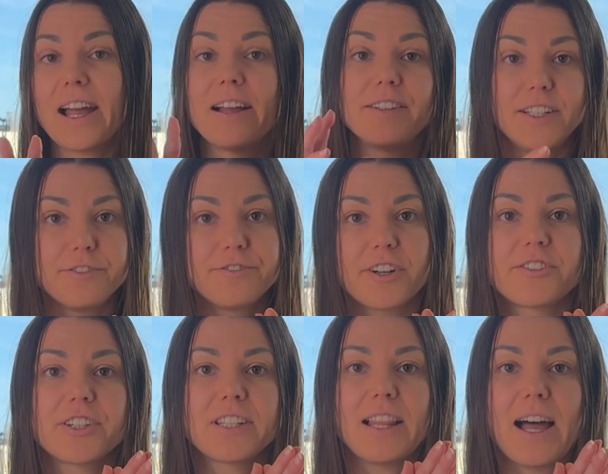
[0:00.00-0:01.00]
and
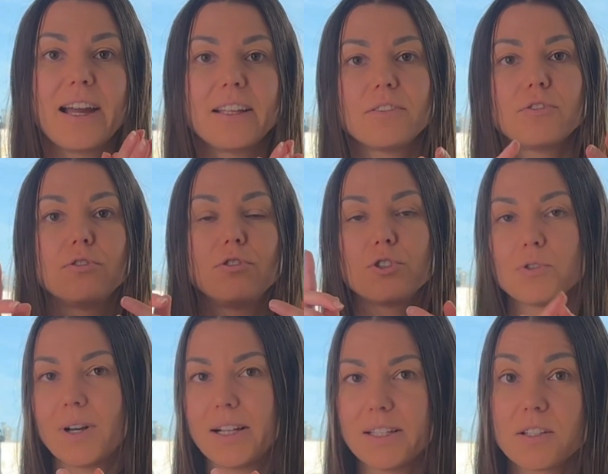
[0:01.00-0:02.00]
infrared light
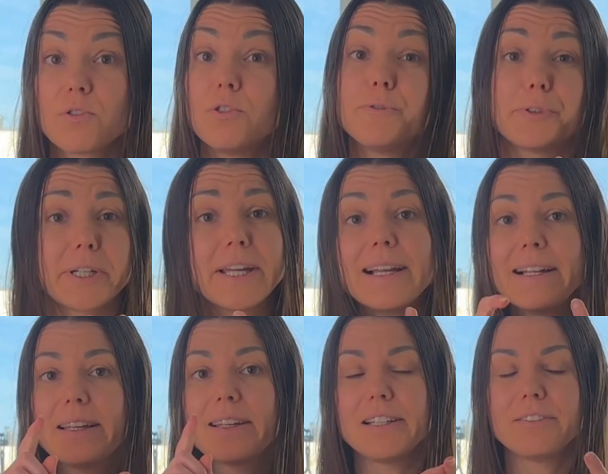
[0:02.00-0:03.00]
usually is good for
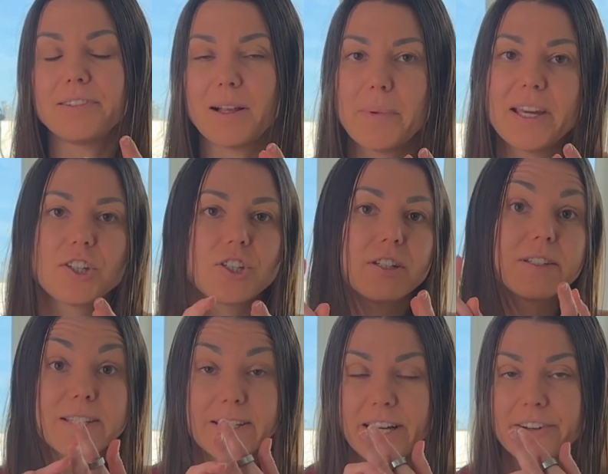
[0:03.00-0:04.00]
healing, inflammation,
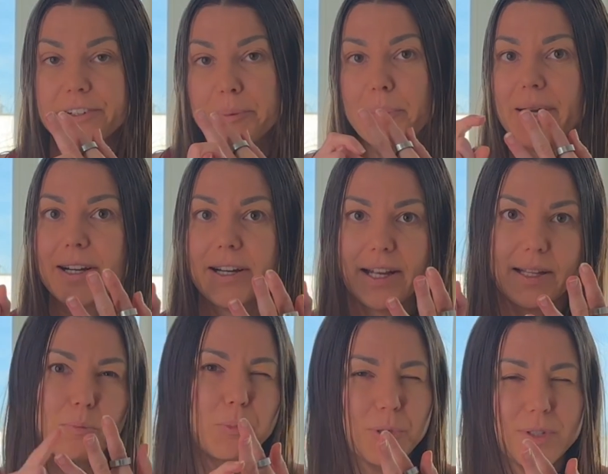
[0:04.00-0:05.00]
scar repair
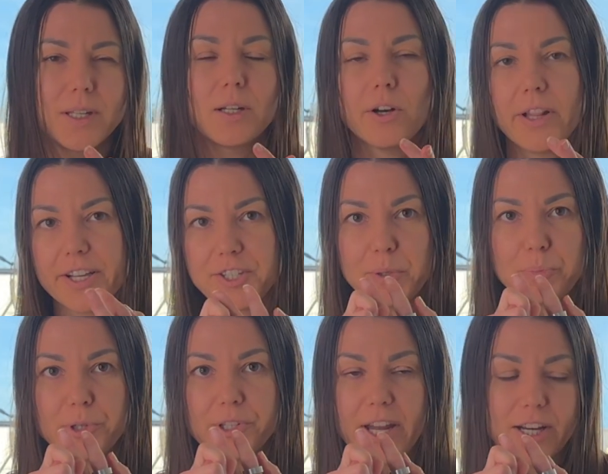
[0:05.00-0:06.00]
and boosting collagen
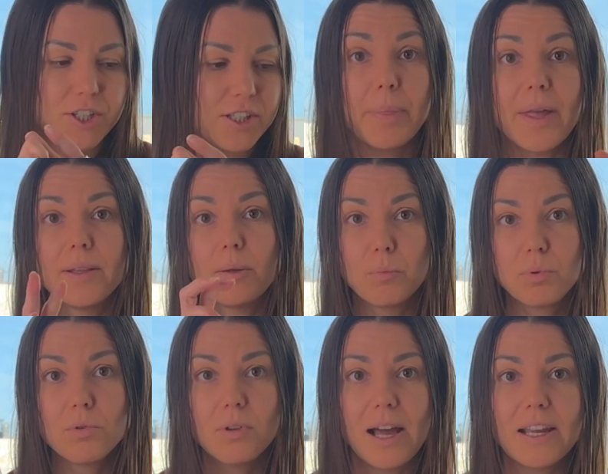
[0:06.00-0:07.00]
production. Then
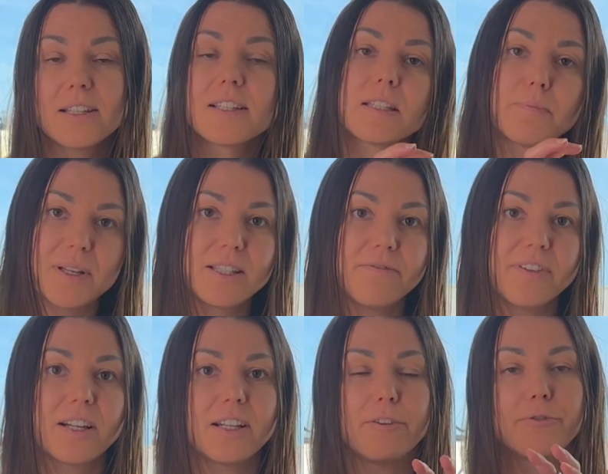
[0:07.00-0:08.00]
blue light
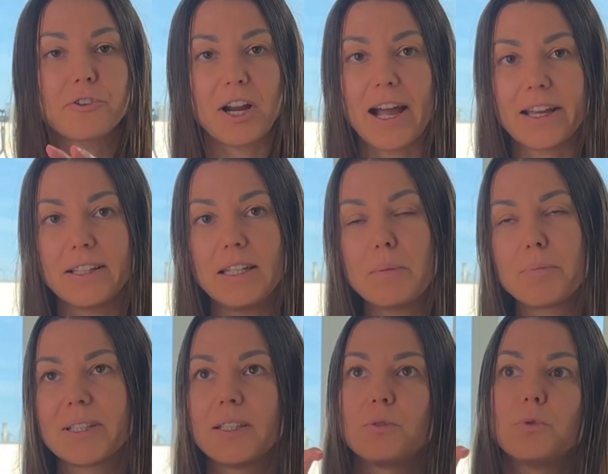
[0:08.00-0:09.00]
specifically for acne,
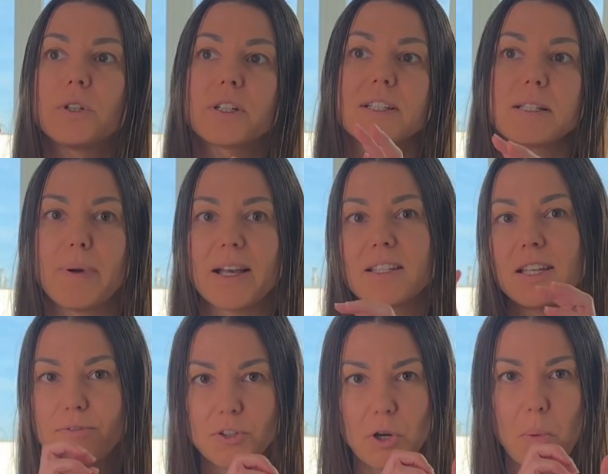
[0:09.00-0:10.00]
but it works best
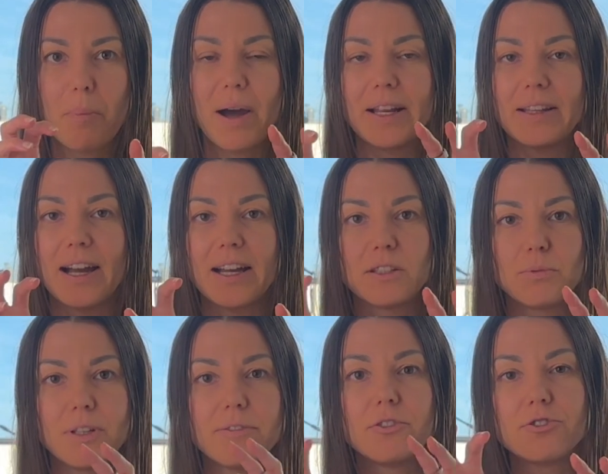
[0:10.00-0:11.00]
if you combine that
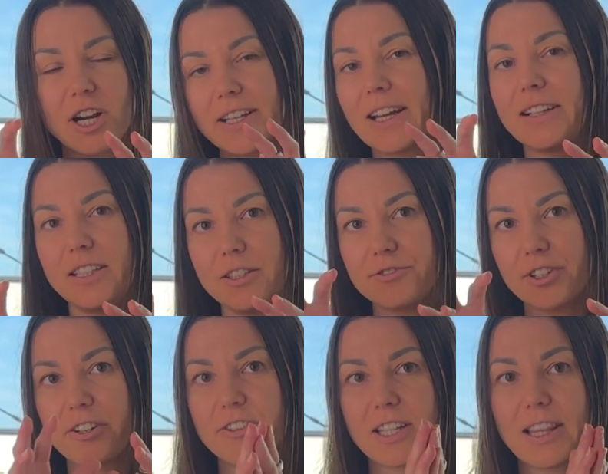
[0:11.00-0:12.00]
with red and
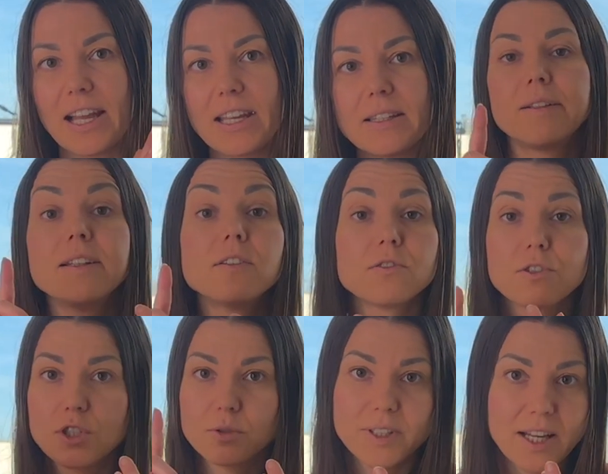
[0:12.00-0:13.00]
infrared light. Then
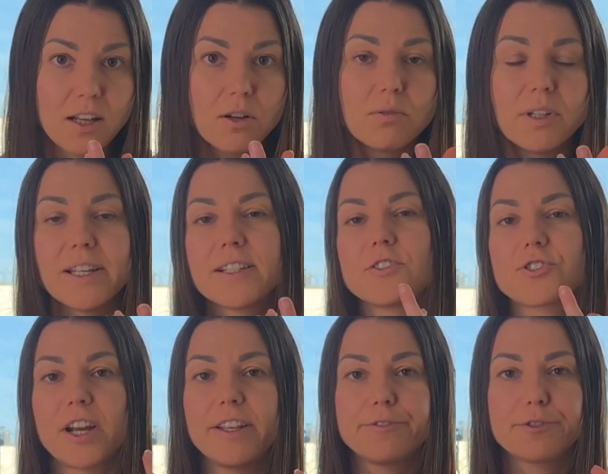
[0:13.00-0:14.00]
also yellow, it's
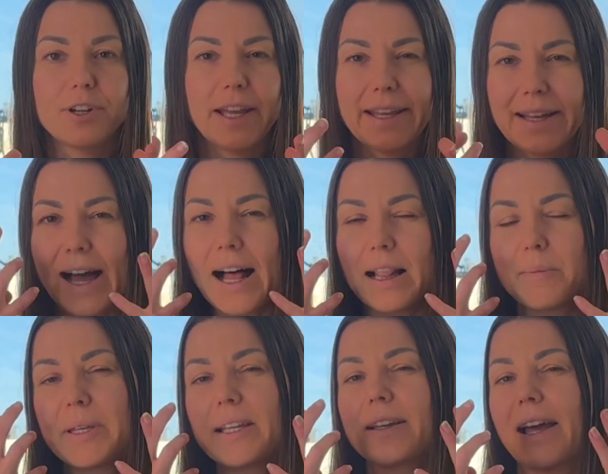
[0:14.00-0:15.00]
great for like
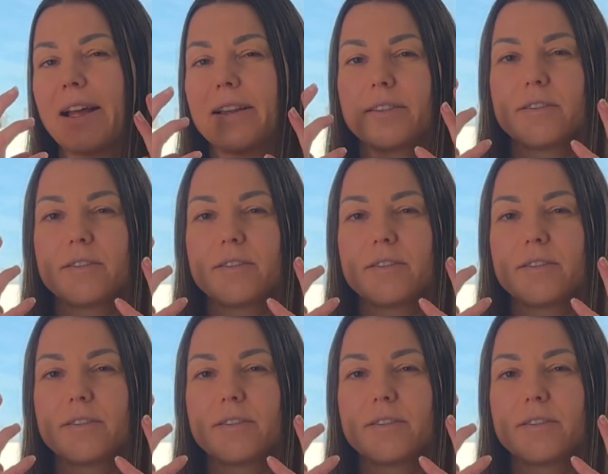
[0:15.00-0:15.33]
calming and